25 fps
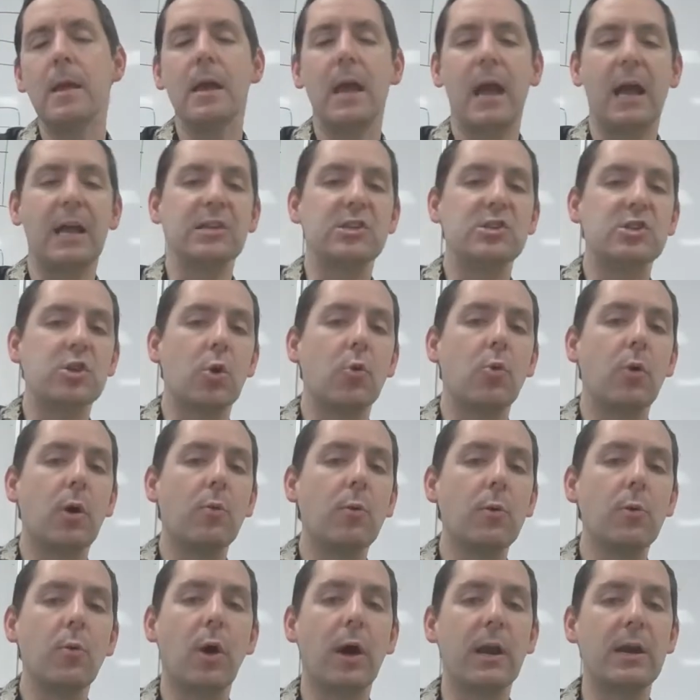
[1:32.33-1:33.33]
And so what
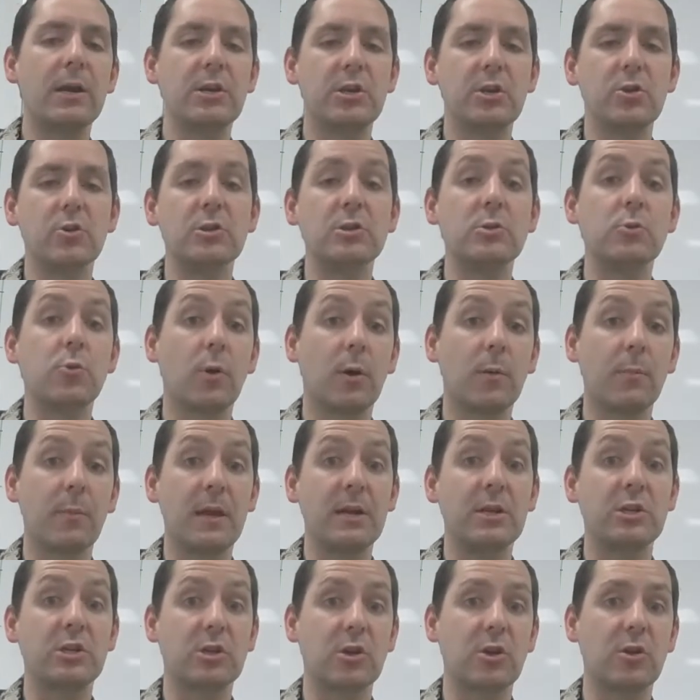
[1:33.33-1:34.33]
we want to do is we want to
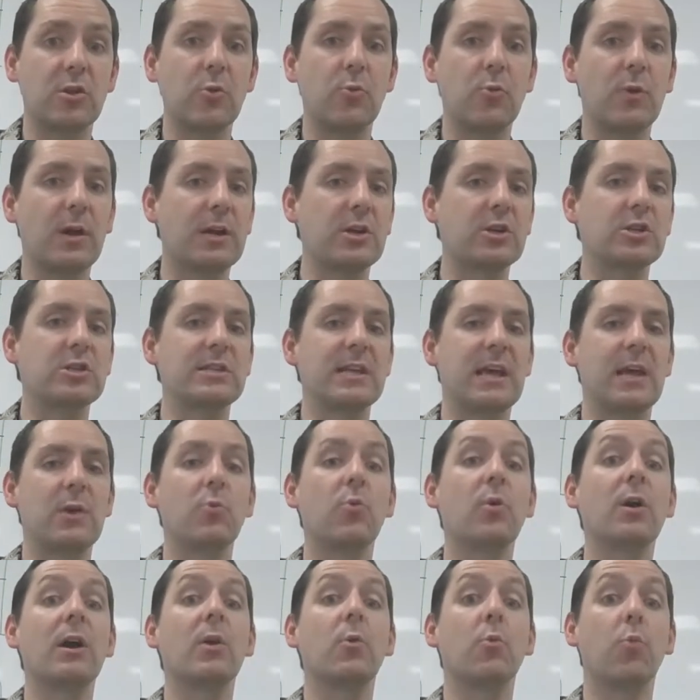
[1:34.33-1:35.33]
make sure that we understand
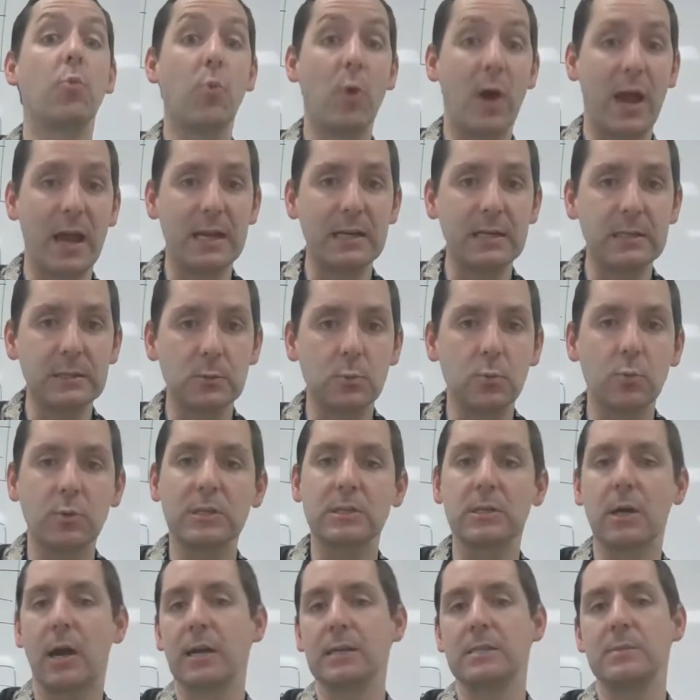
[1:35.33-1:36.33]
where it went. We
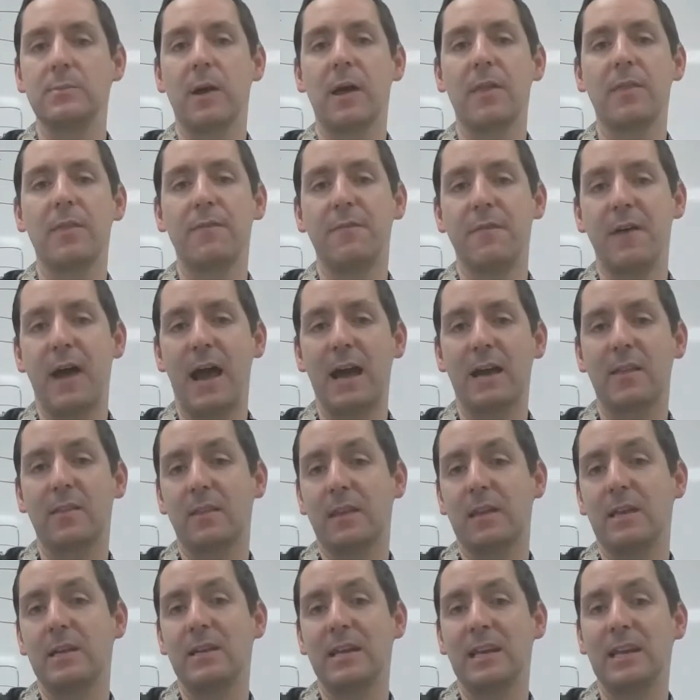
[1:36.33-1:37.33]
talked about the fact
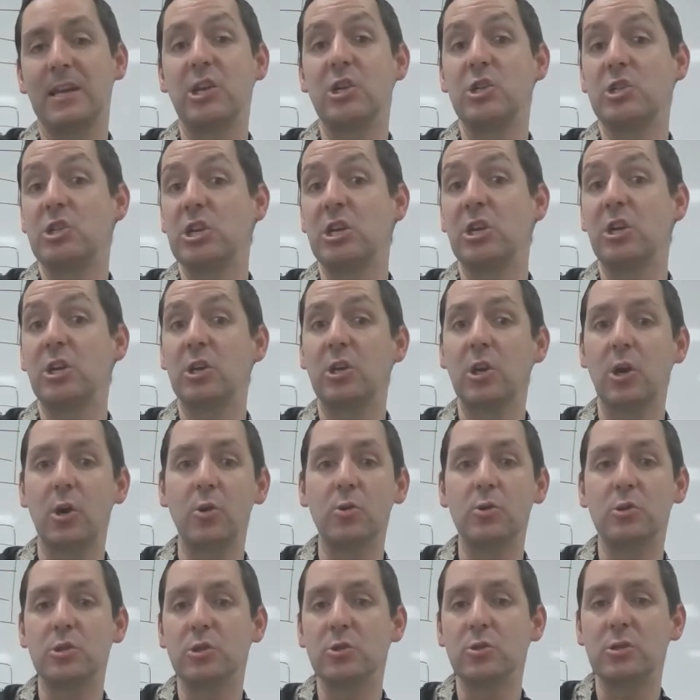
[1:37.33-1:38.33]
that energy could
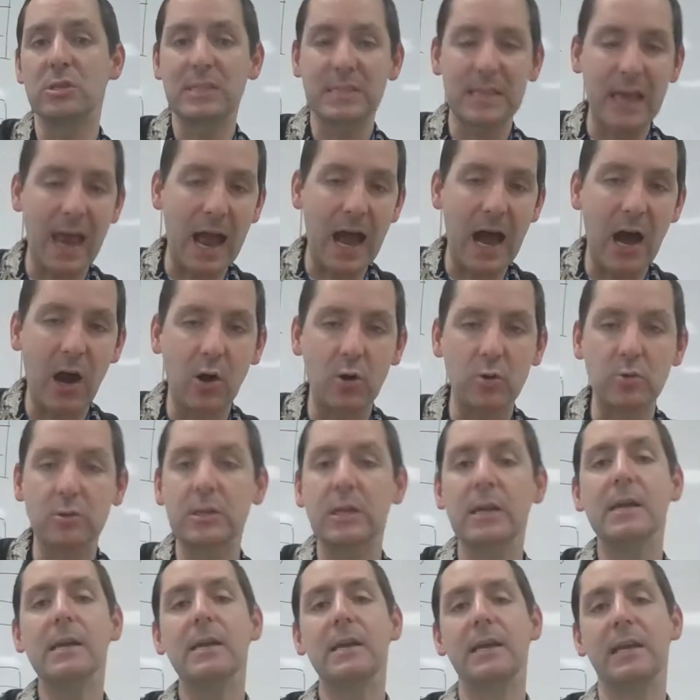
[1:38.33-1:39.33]
go to sound,
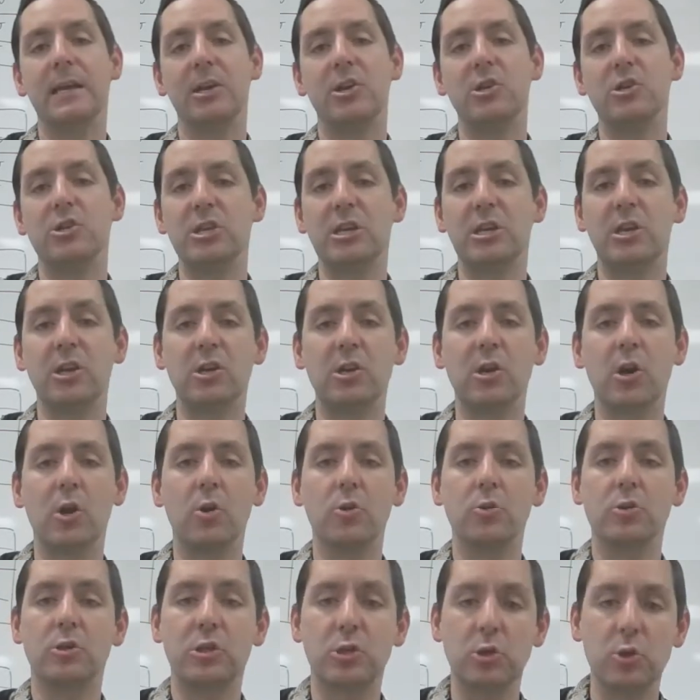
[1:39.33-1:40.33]
energy could
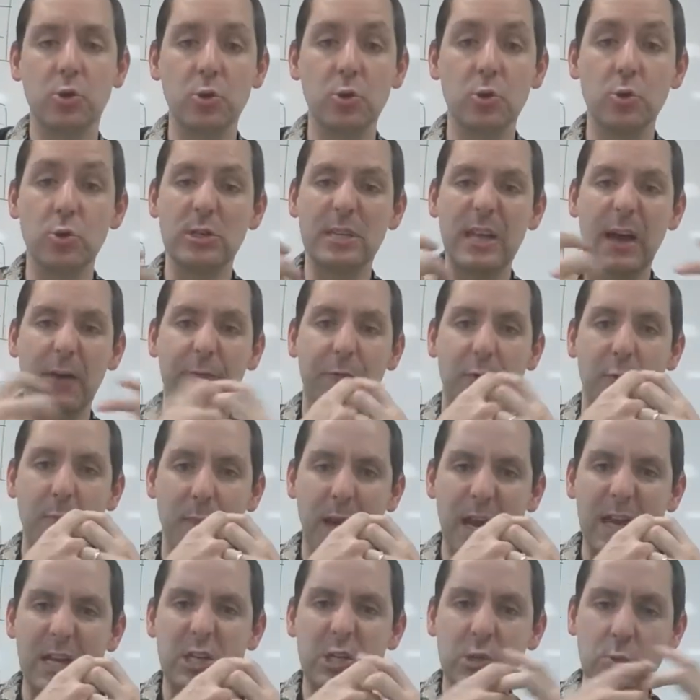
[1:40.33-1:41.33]
go to
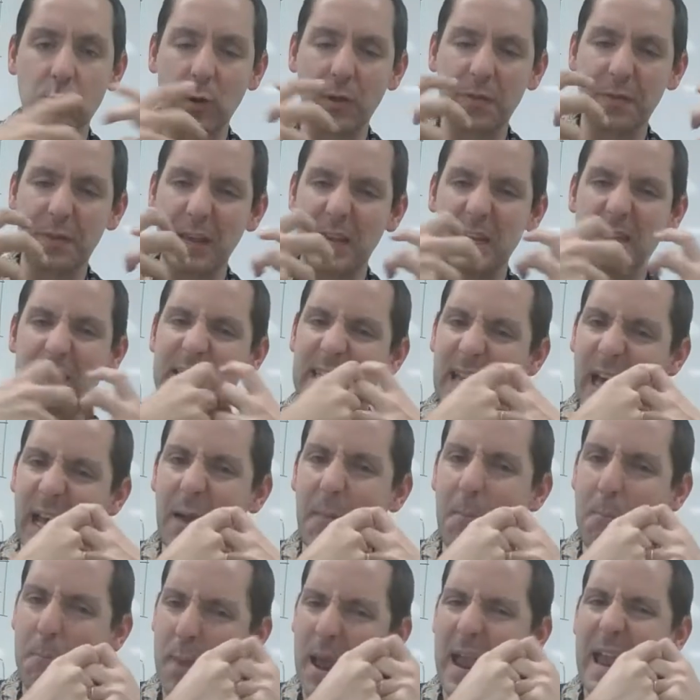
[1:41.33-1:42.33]
deformation when things kind
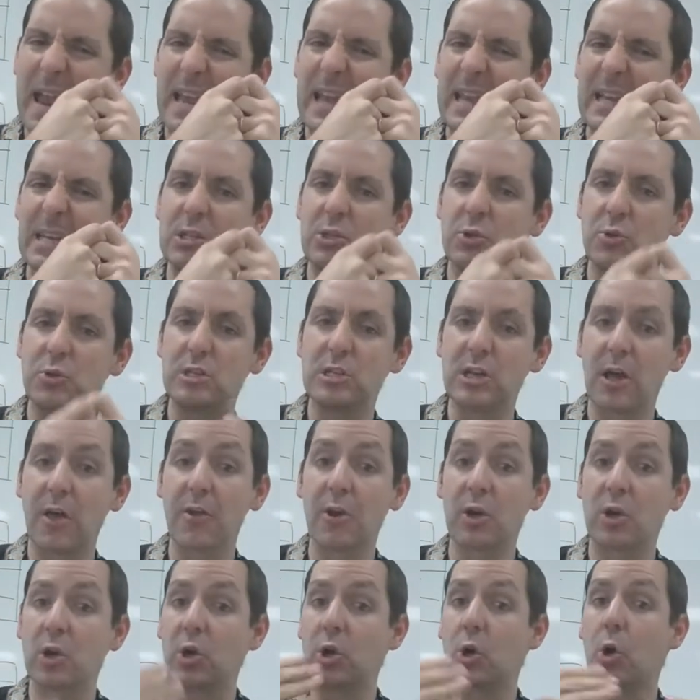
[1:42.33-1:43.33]
of bang into each
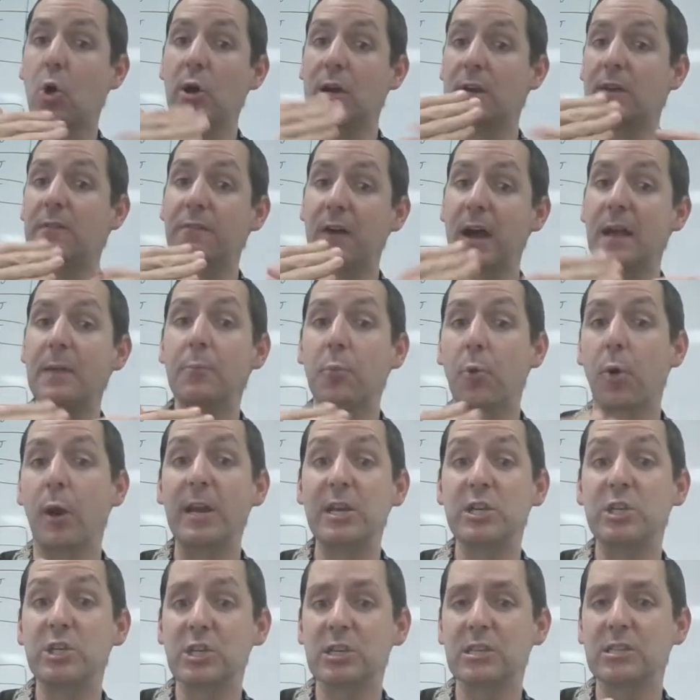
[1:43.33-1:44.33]
other. It could go into
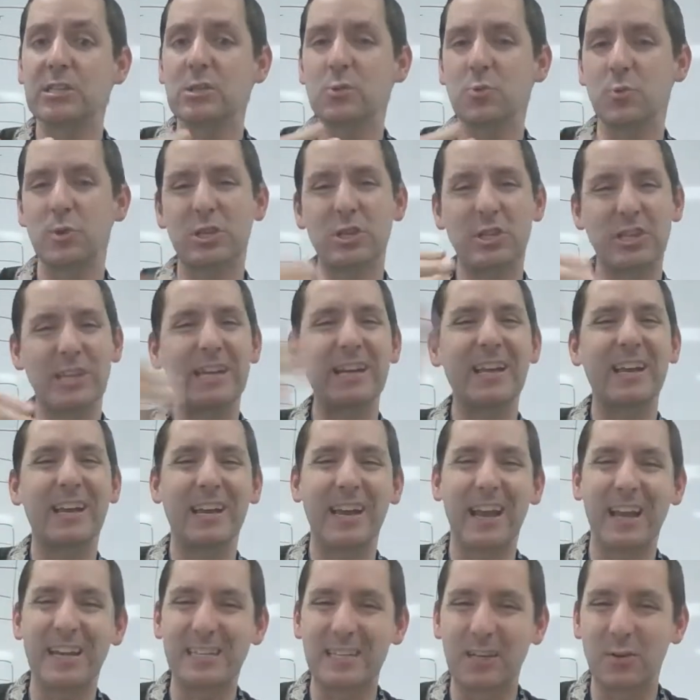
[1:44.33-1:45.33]
vibrations, which then
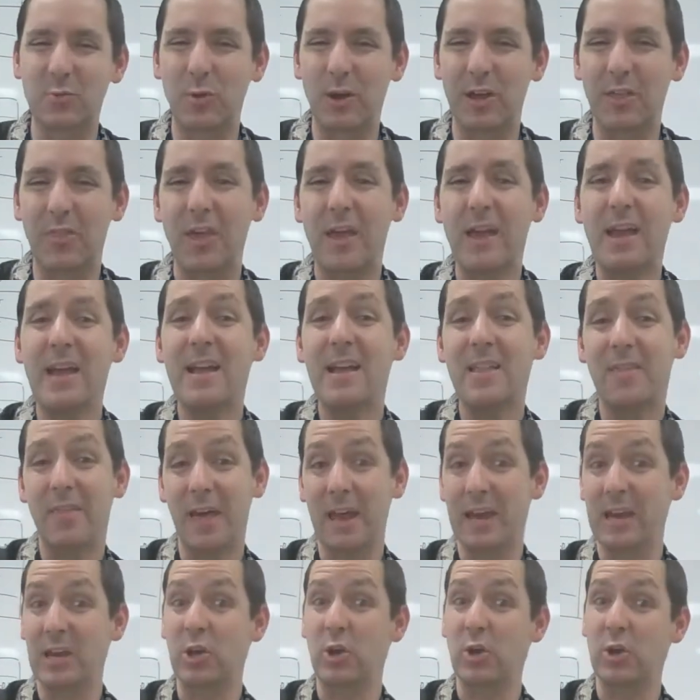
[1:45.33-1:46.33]
connected with
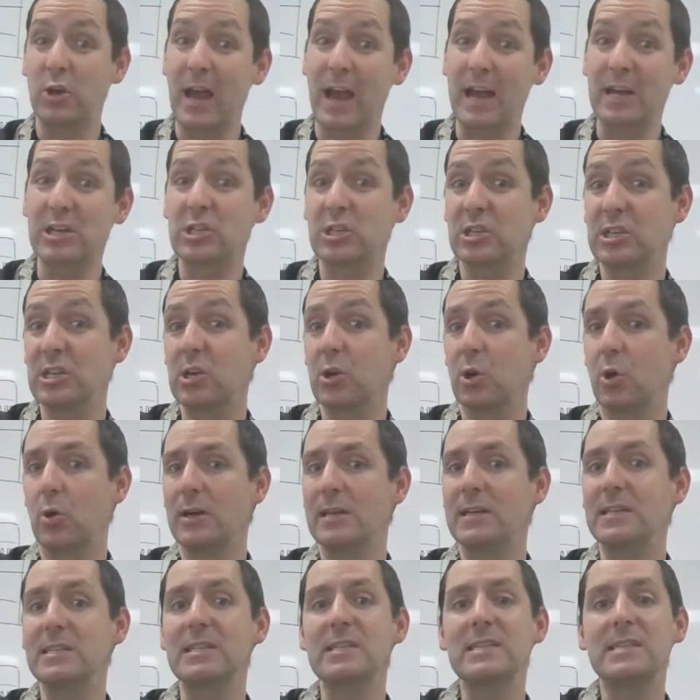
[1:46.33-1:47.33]
that it could actually go
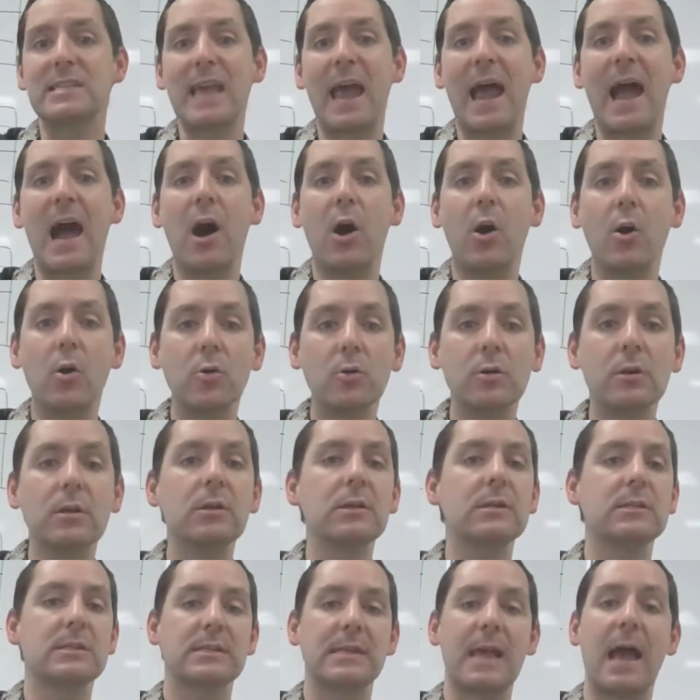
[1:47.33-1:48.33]
into
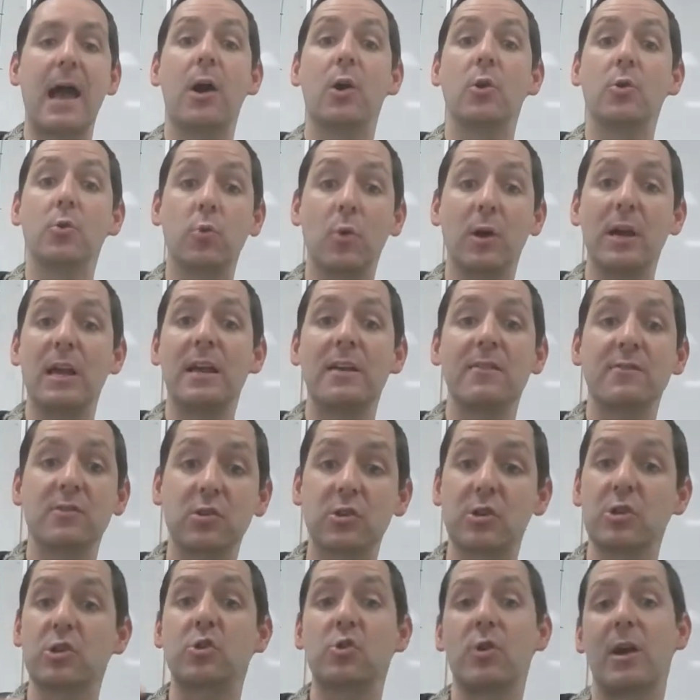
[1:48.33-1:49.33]
sound. Sound waves
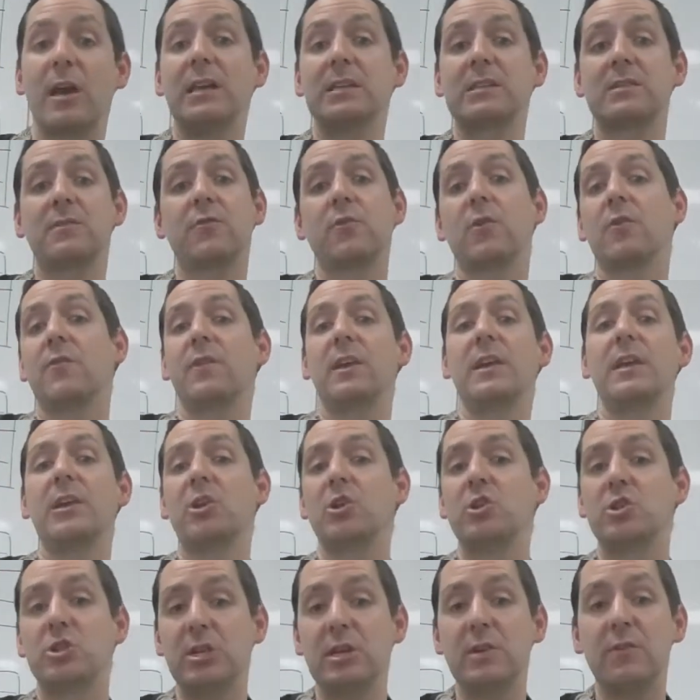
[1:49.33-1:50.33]
are a transfer of
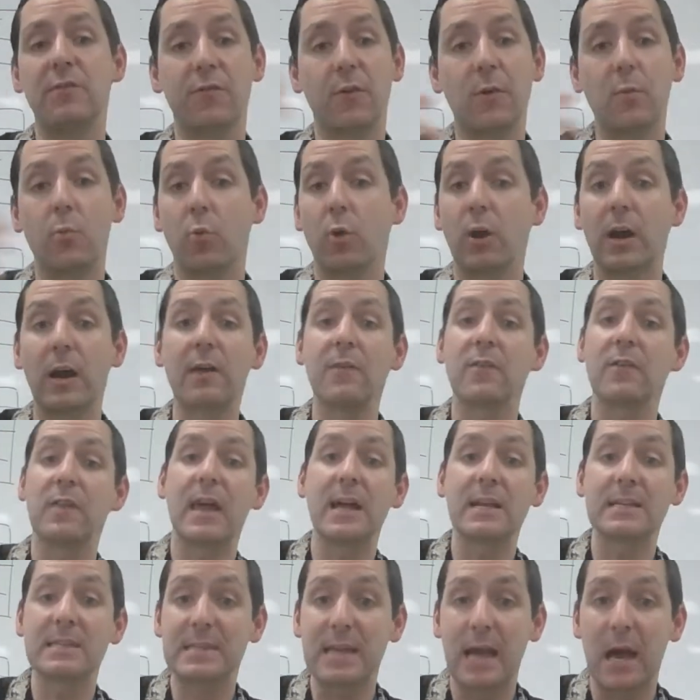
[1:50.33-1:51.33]
energy from wherever
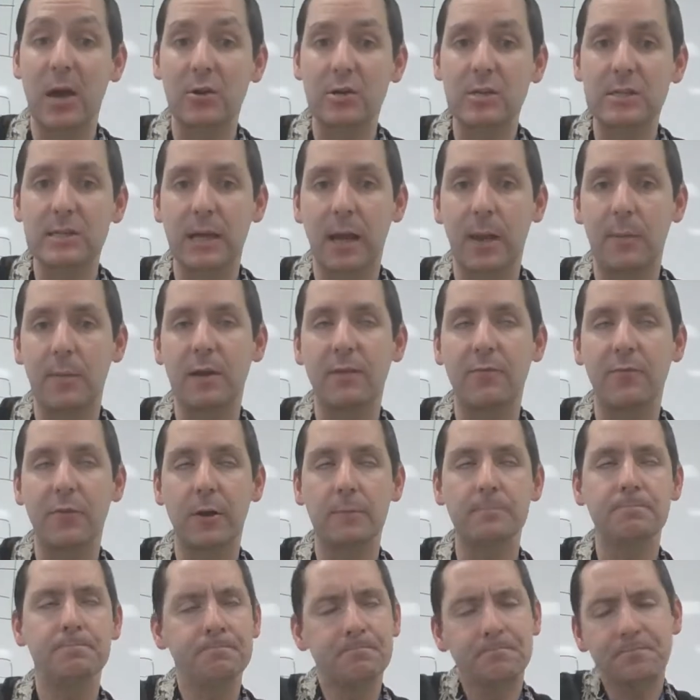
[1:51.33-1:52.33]
that sound is coming
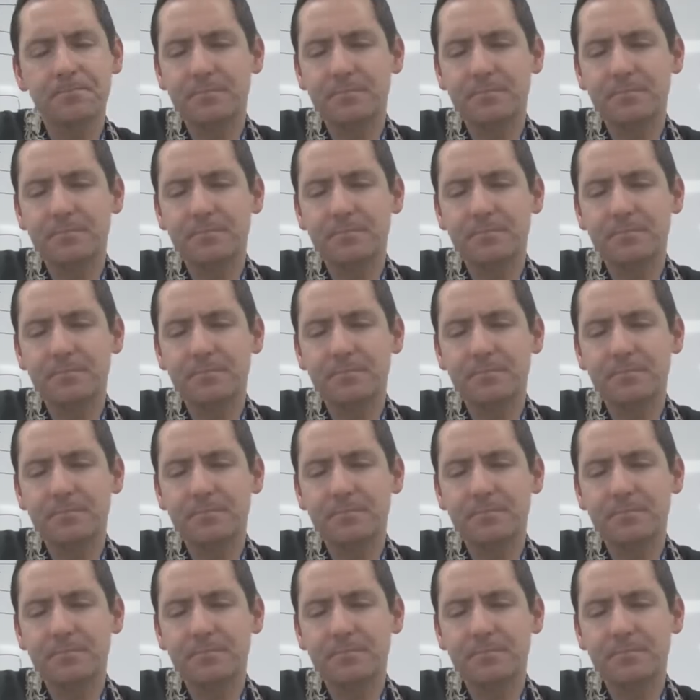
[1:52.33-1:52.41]
from.